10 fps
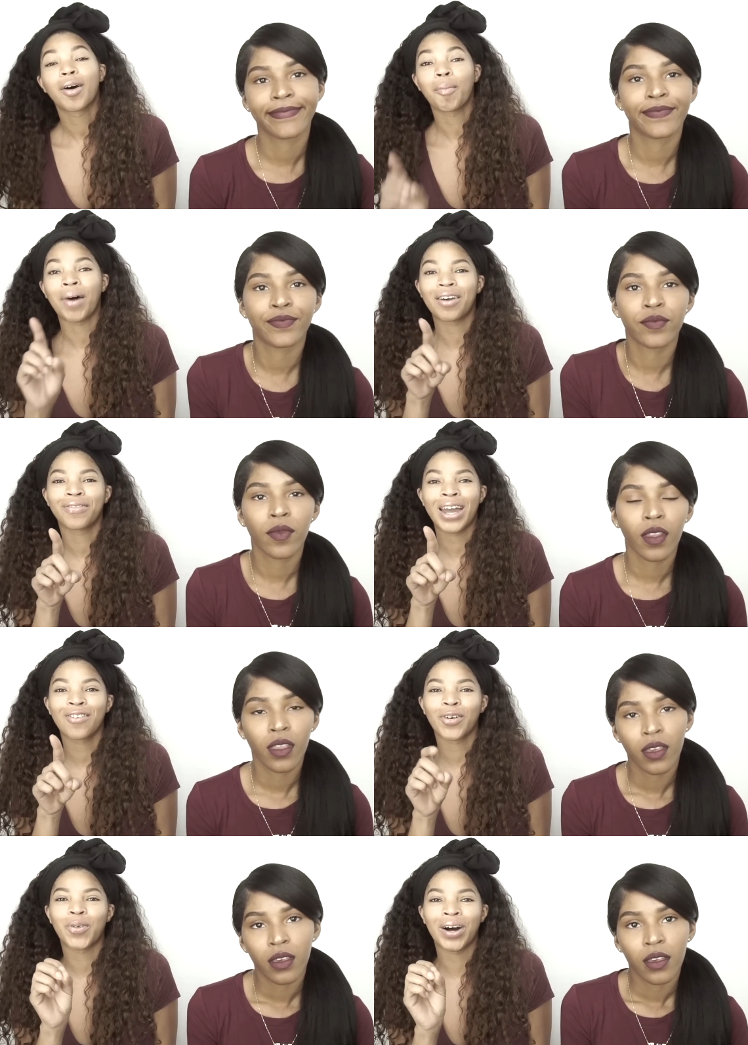Speaker 1: my
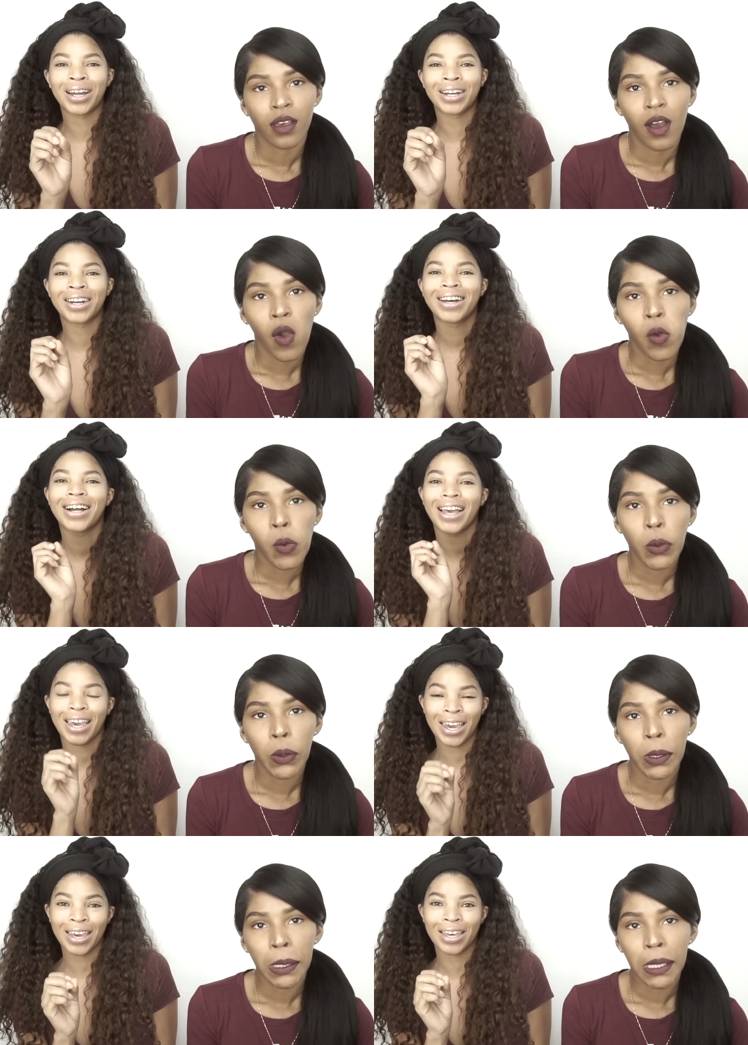favorite one
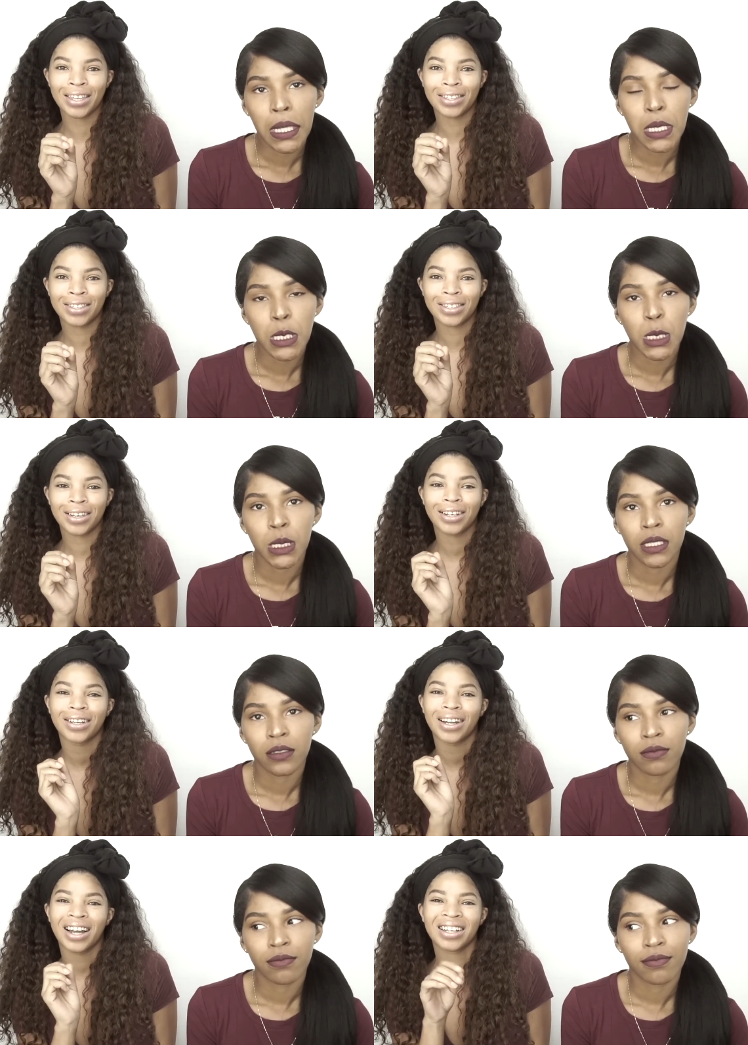is,
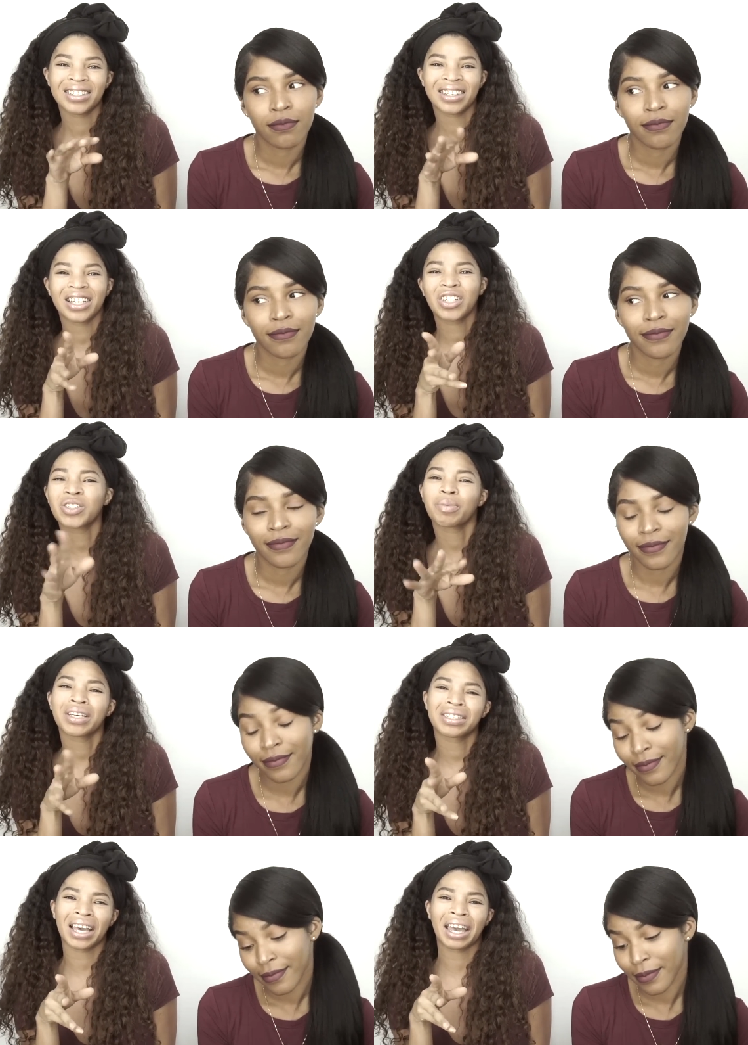it used to be
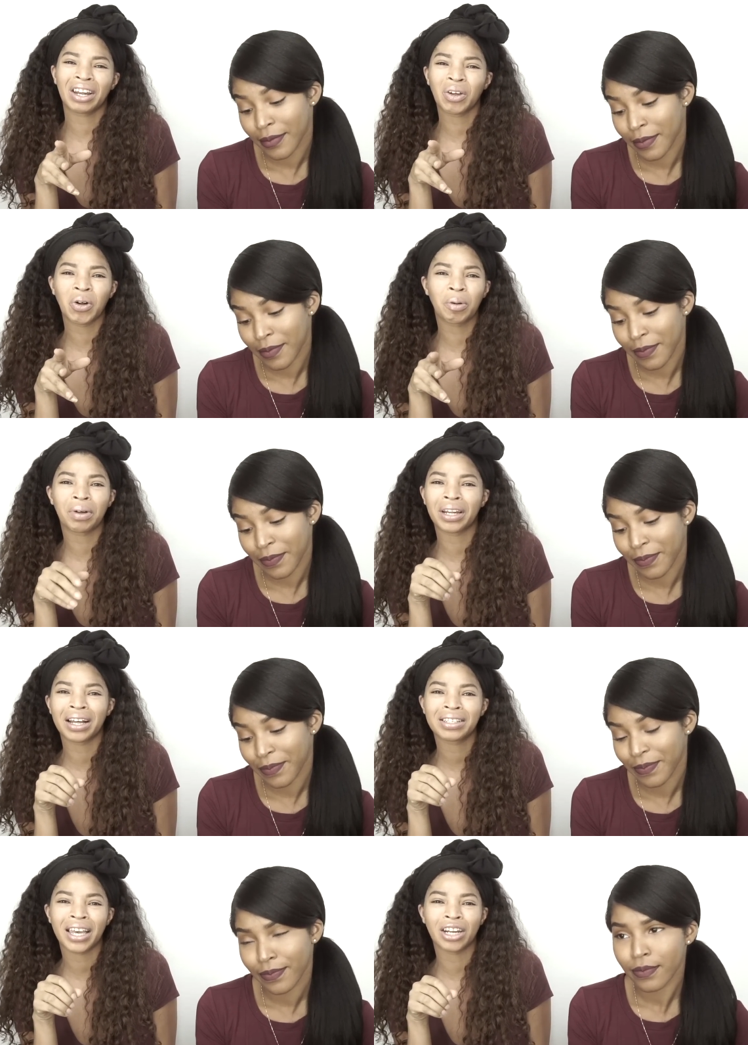Scandal, but
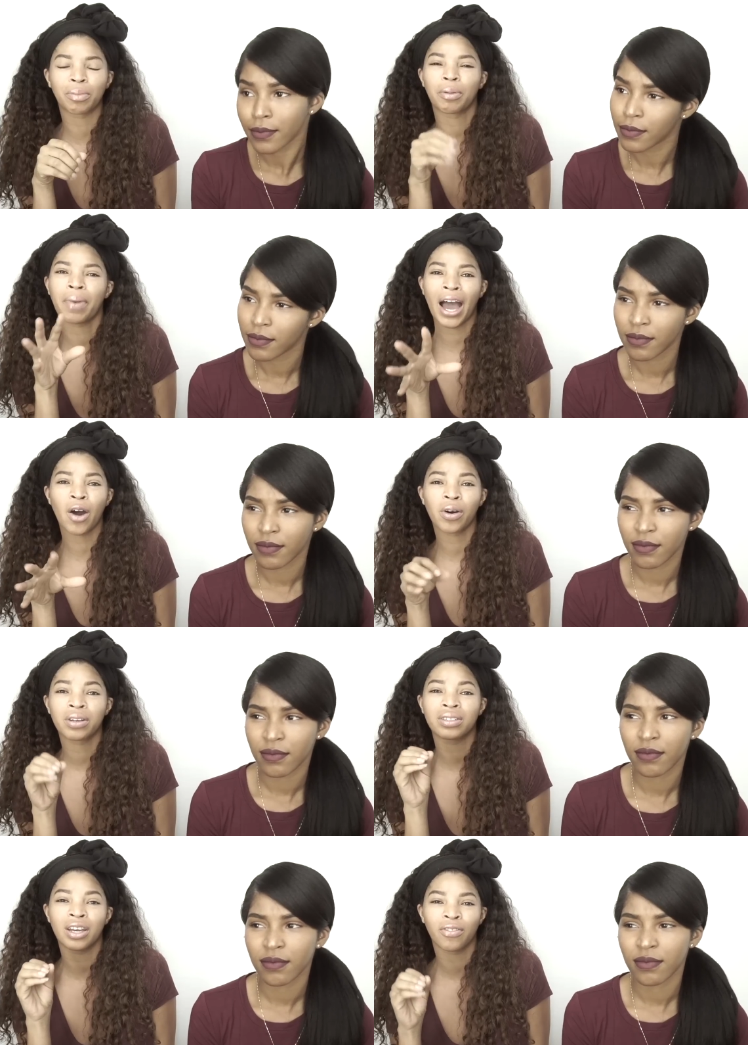not Scandal, but Power
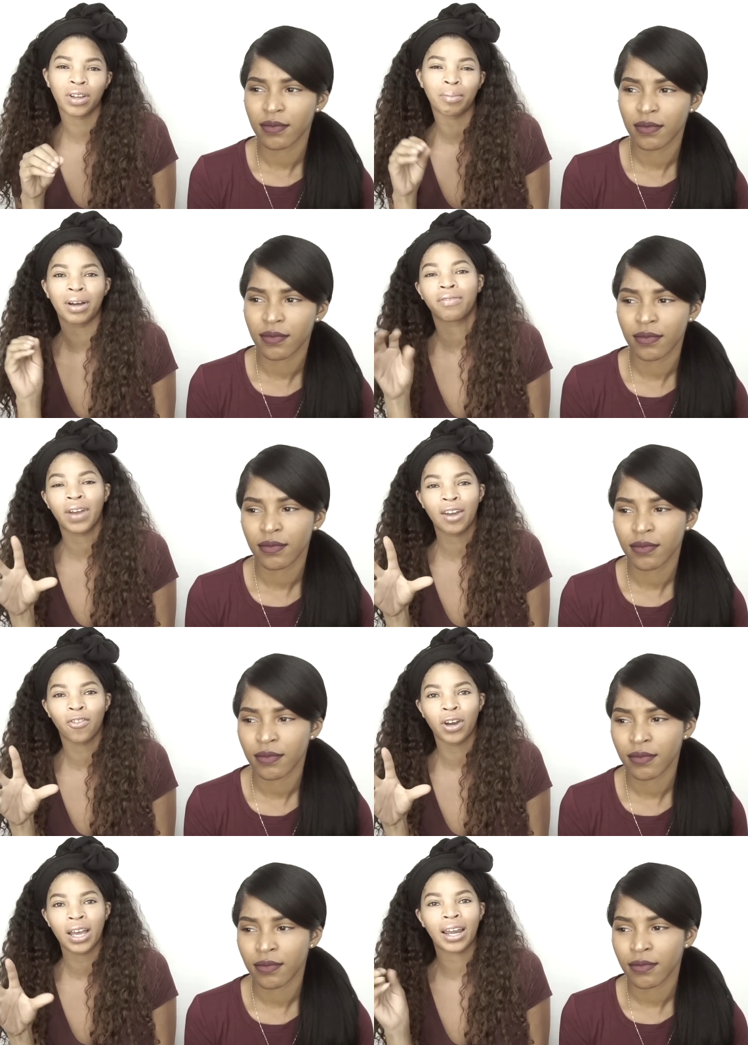is definitely my
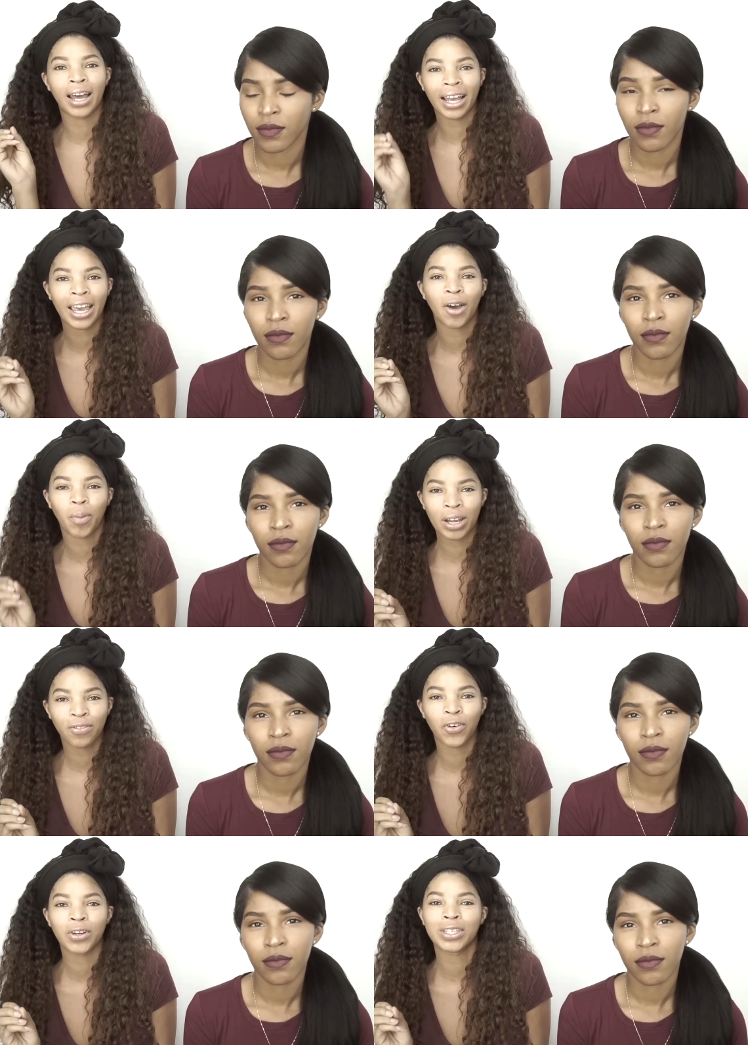favorite and I can't wait
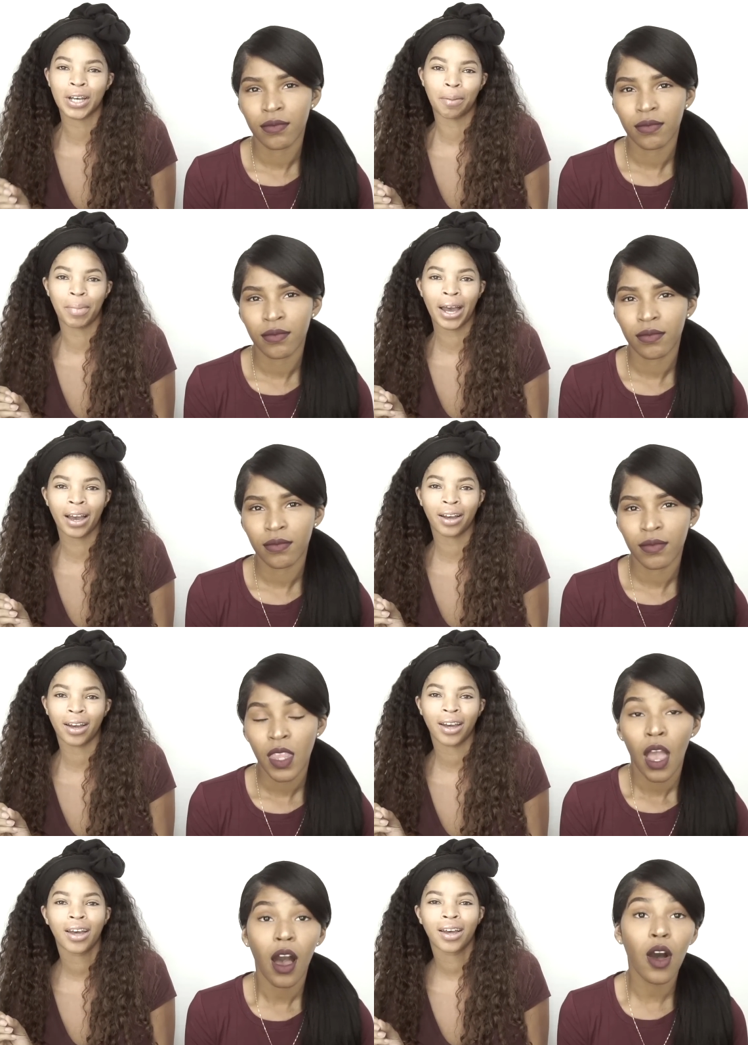for it to come back.
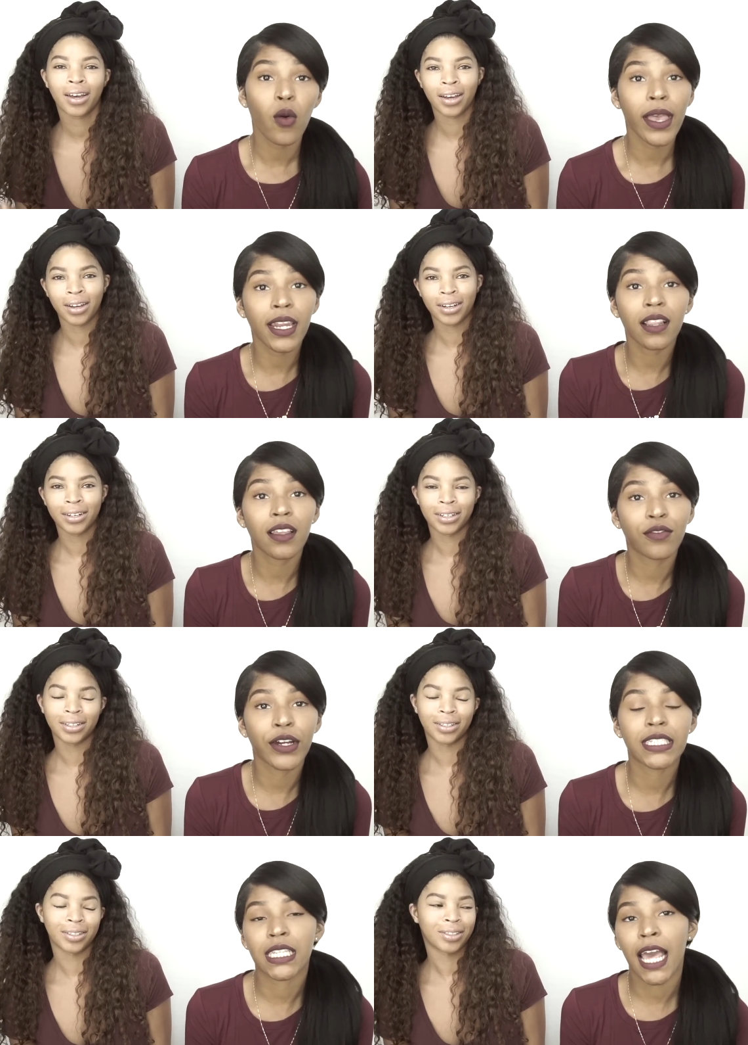Oh, and I love
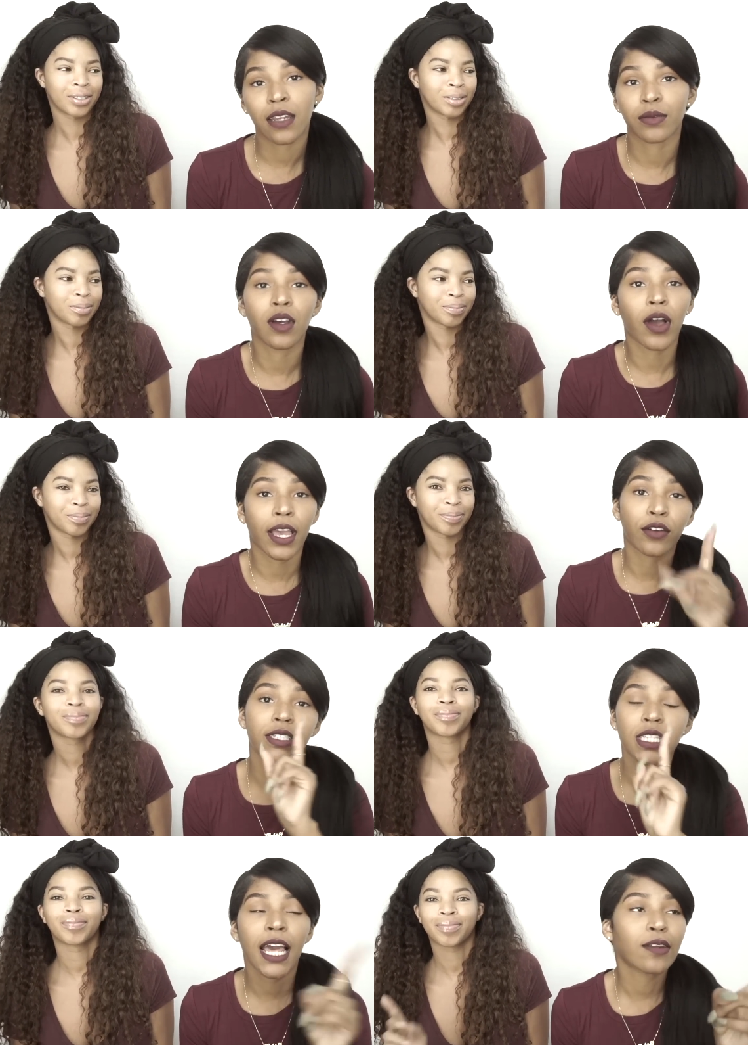Grey's Anatomy. Okay,
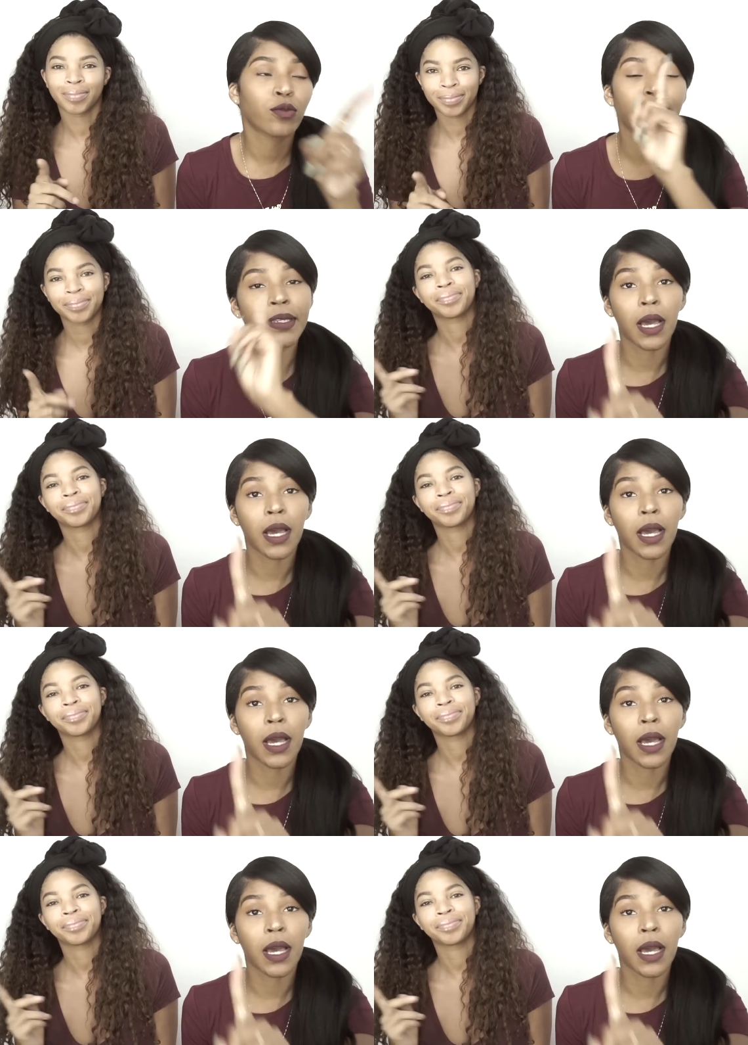Grey's Anatomy would be